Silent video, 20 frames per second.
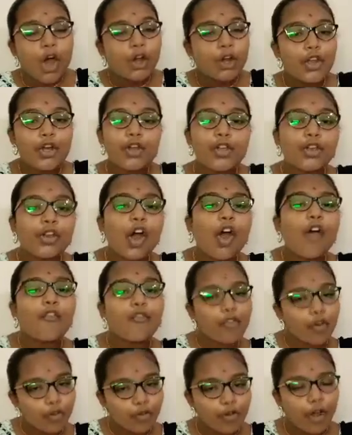Do you know
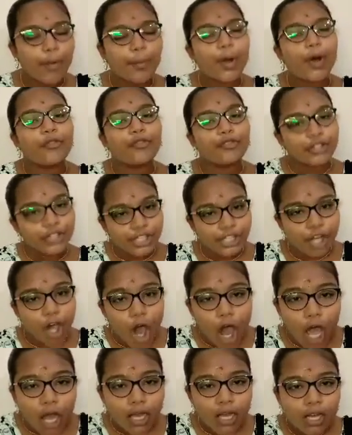full form of
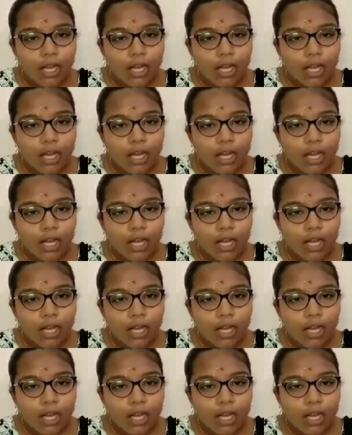ER?